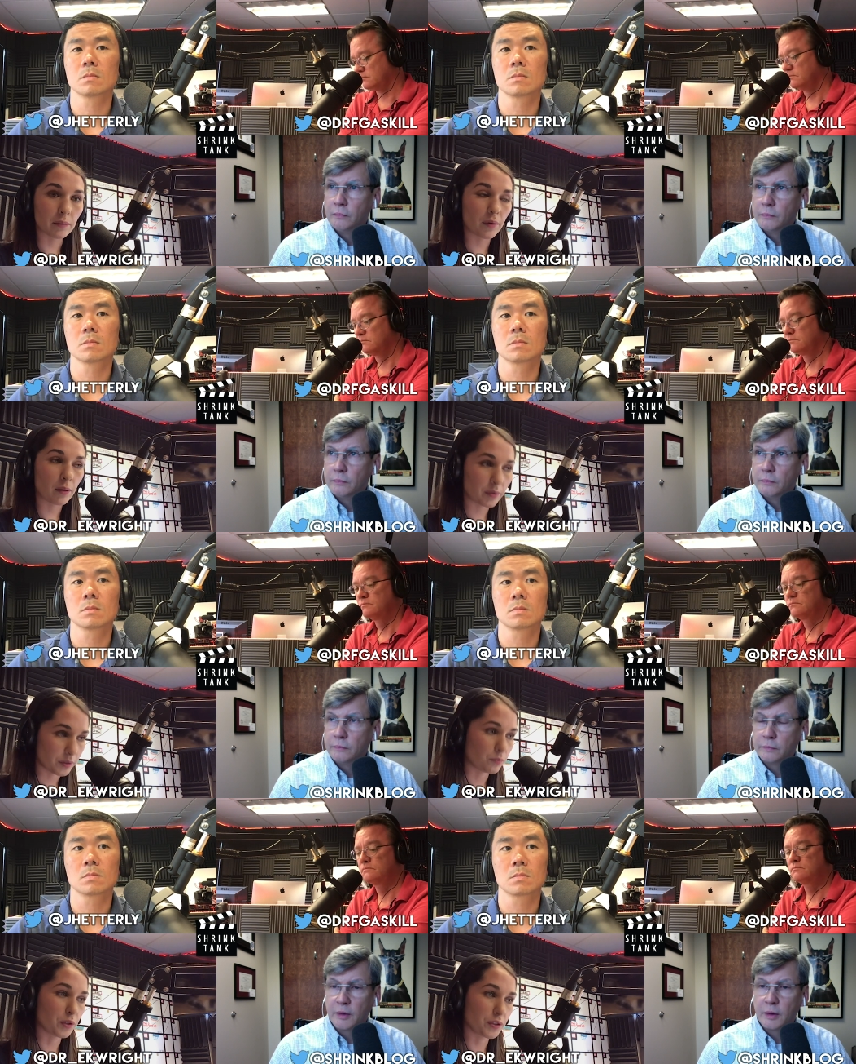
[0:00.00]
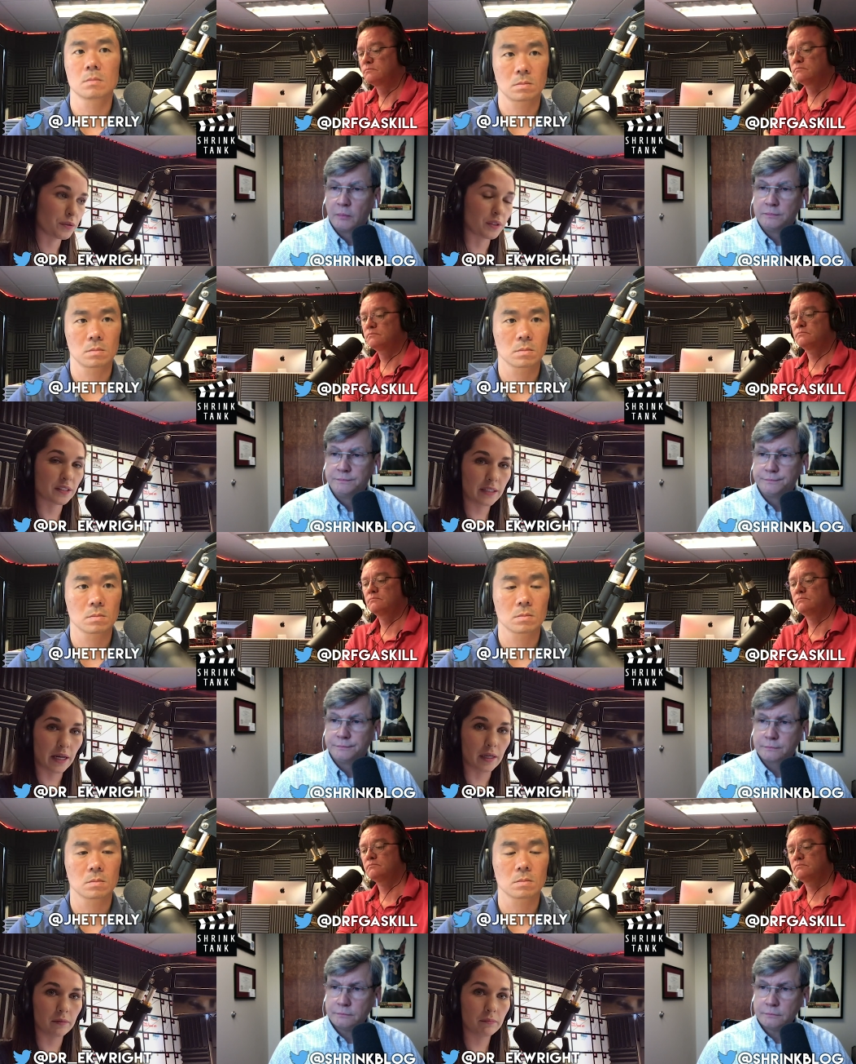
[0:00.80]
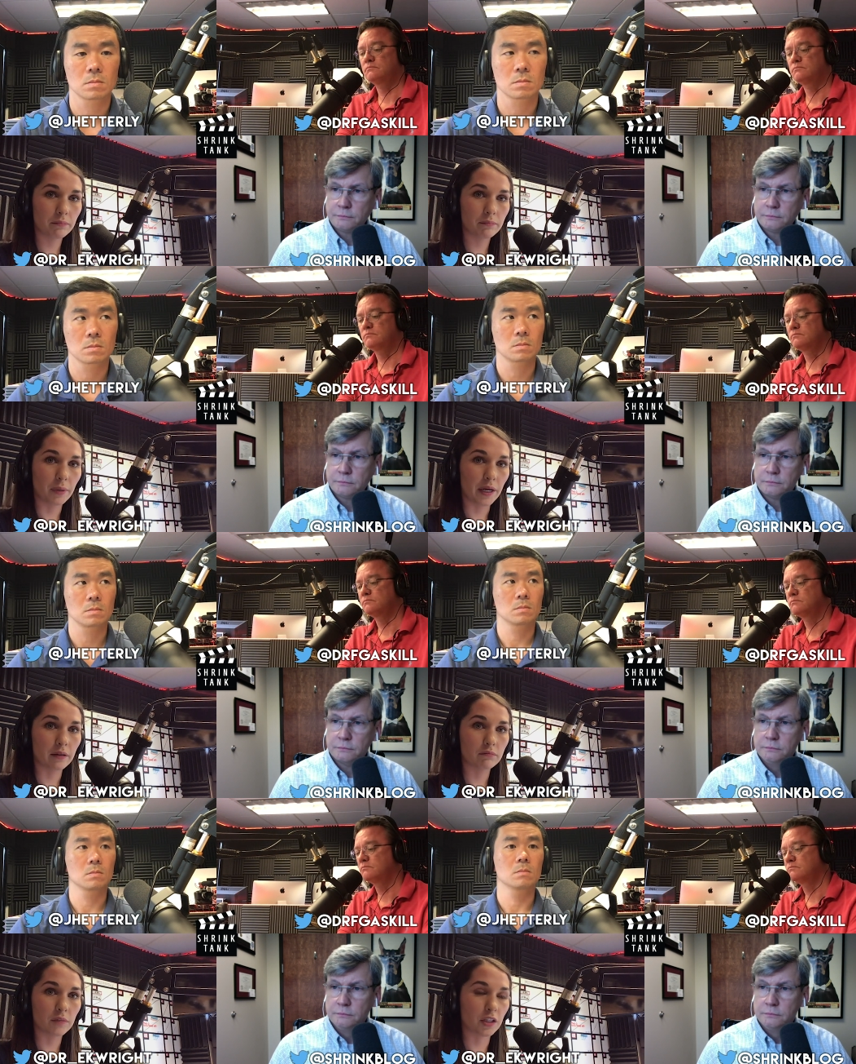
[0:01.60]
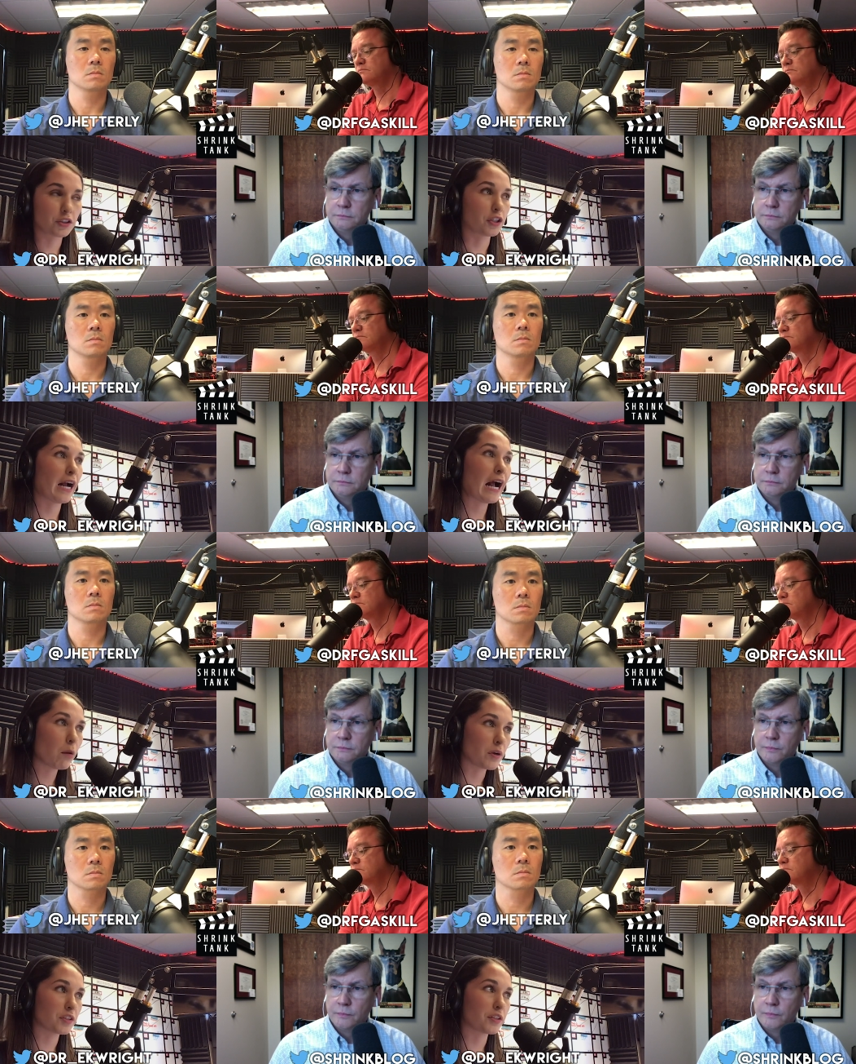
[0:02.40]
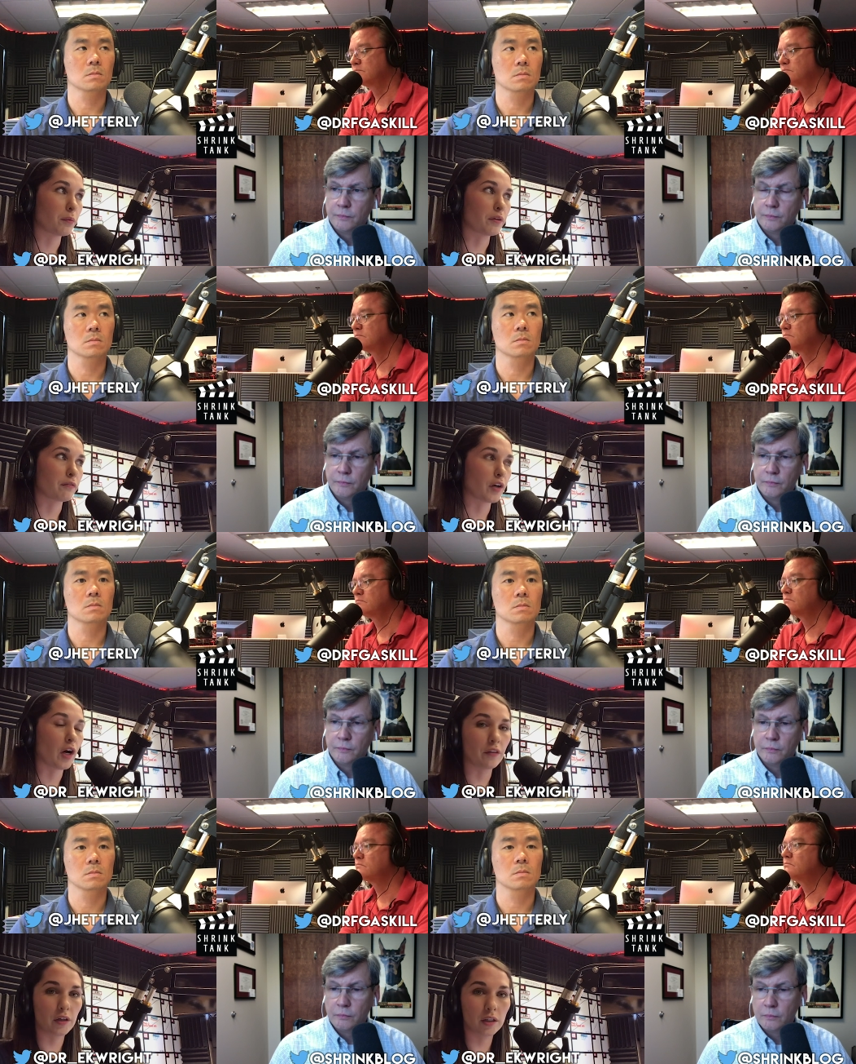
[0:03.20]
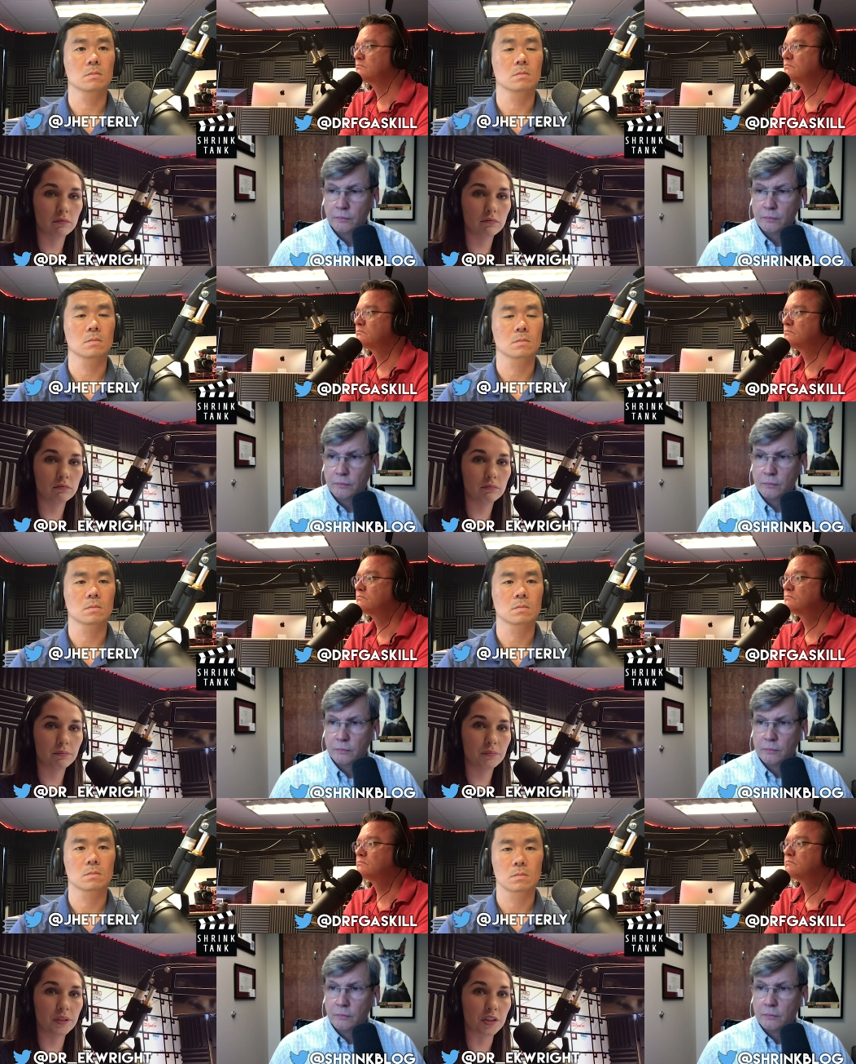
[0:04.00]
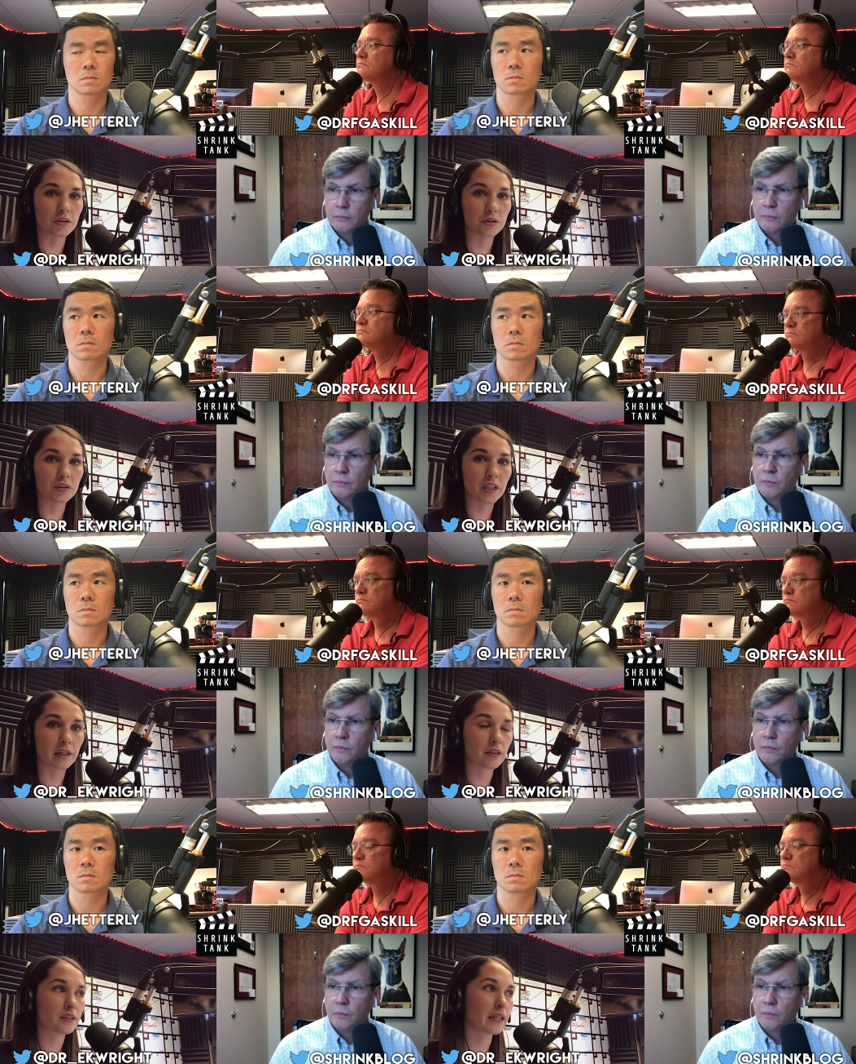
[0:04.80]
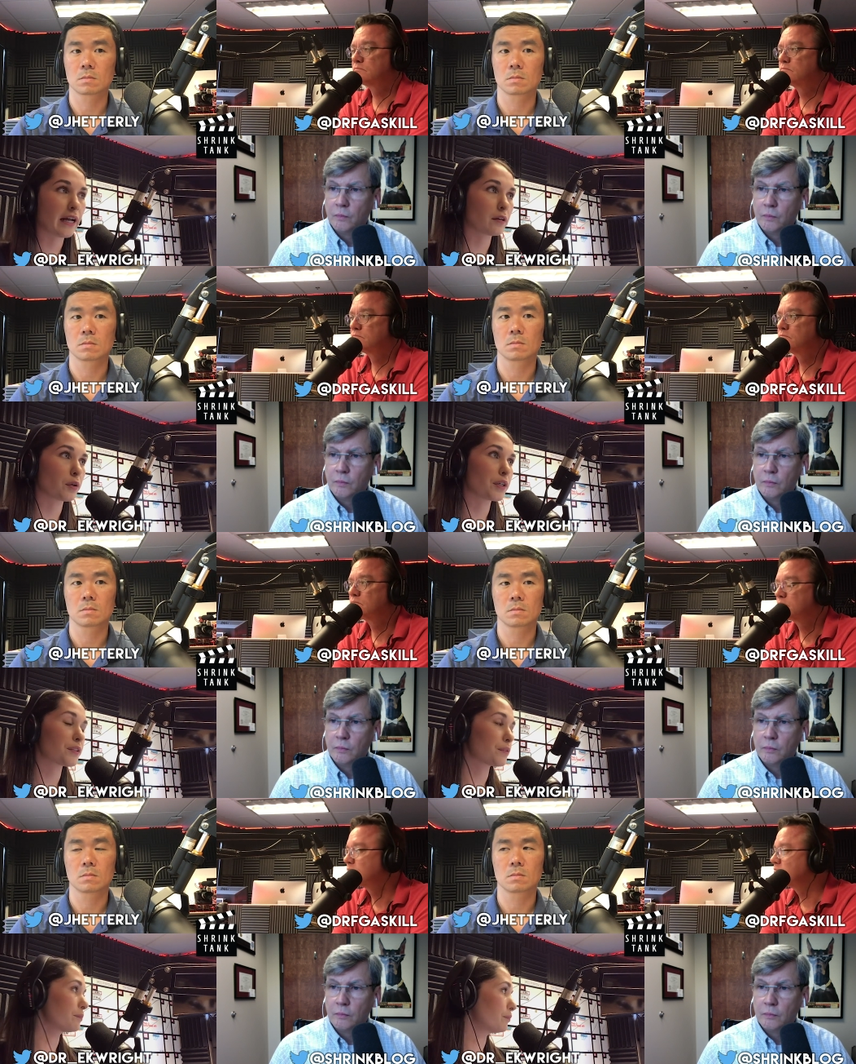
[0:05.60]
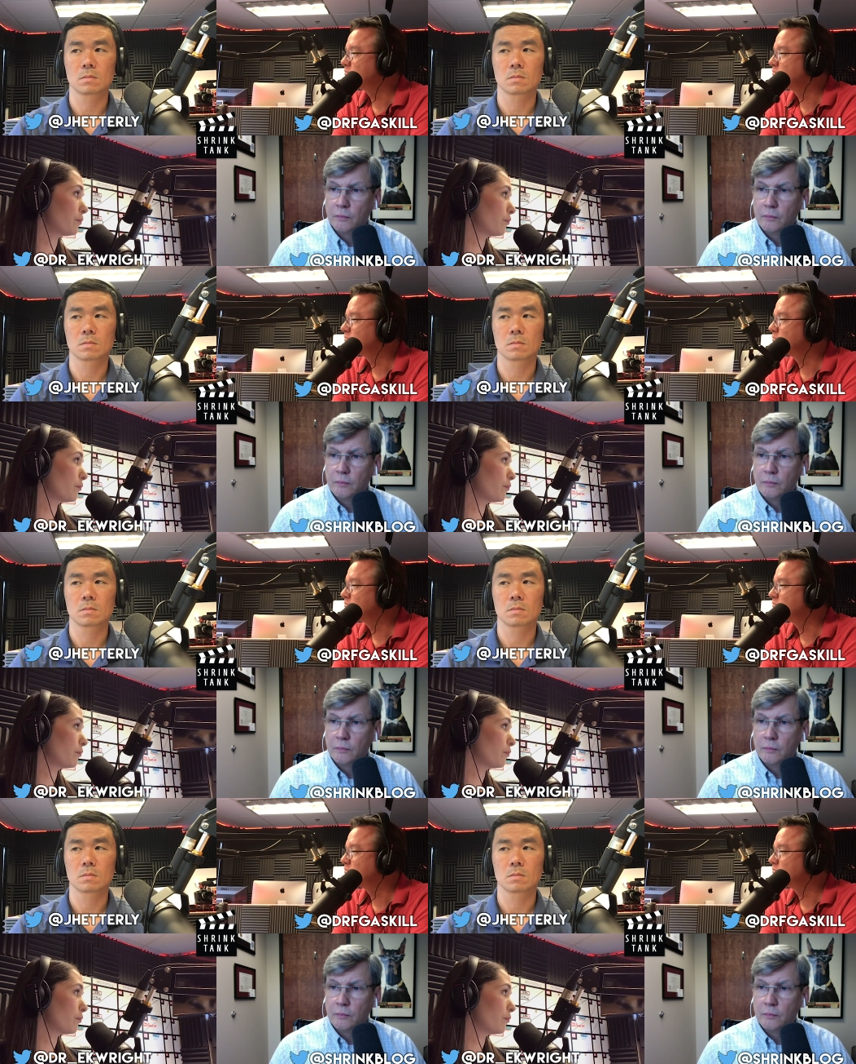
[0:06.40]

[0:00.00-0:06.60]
Speaker 1: They probably would to an extent, but not sure how much they would for other potential diagnostic categories.